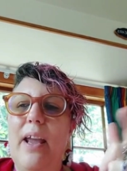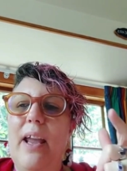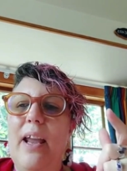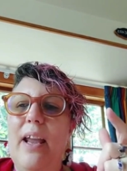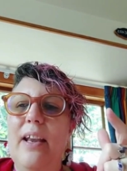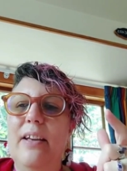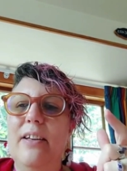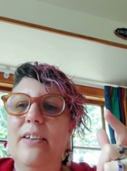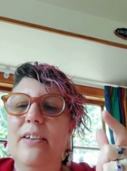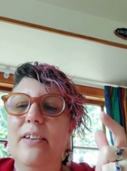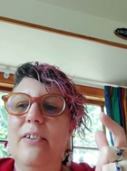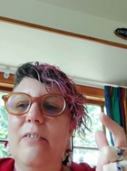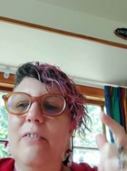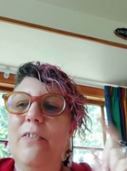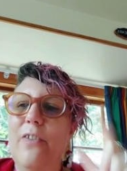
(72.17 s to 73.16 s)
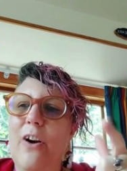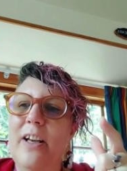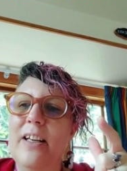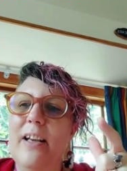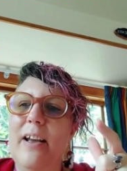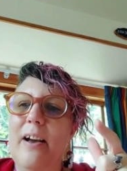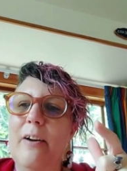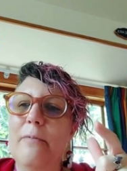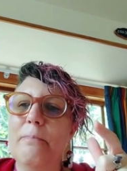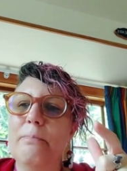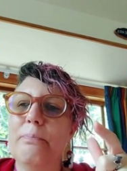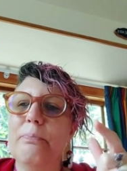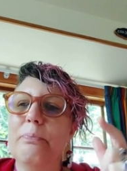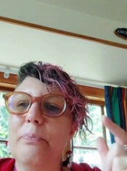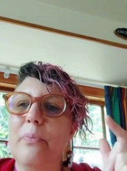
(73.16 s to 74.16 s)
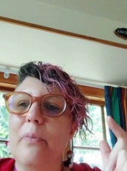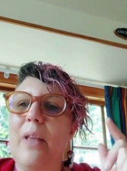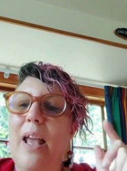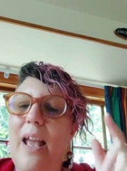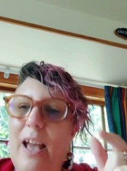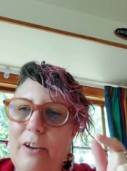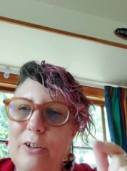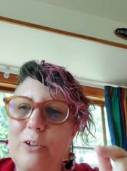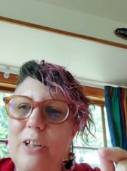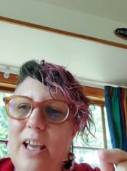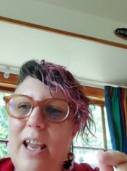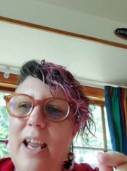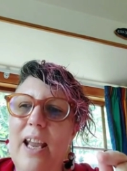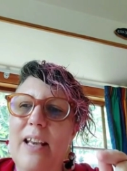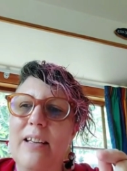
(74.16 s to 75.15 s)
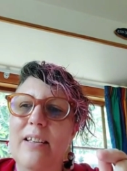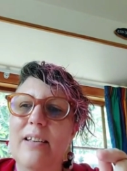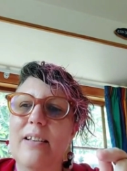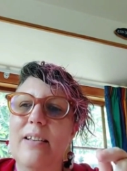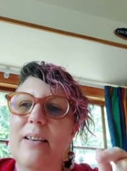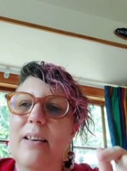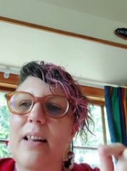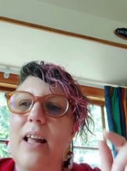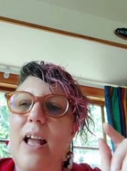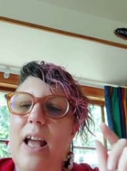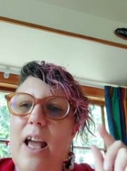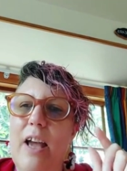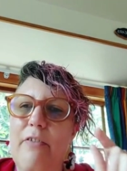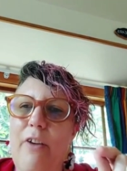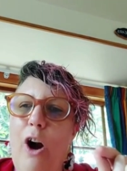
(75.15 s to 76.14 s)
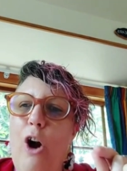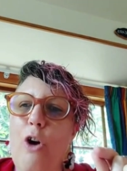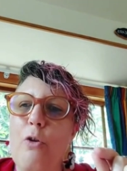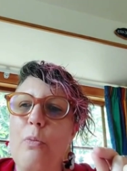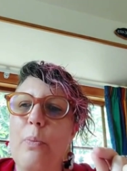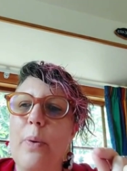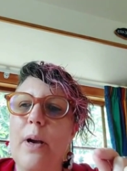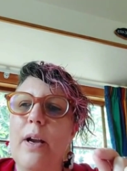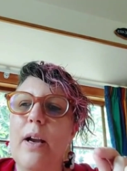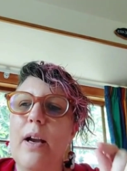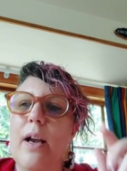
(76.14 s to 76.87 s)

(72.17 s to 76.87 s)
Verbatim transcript: and find out how you can have hope